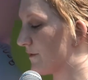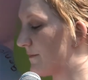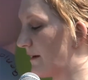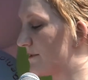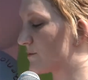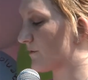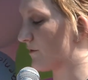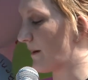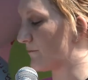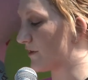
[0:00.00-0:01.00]
the babies we're
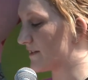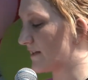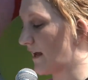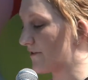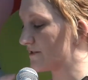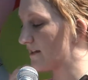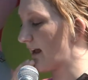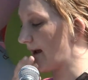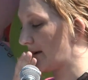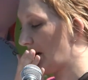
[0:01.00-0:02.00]
remembering together
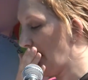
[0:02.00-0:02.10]
today.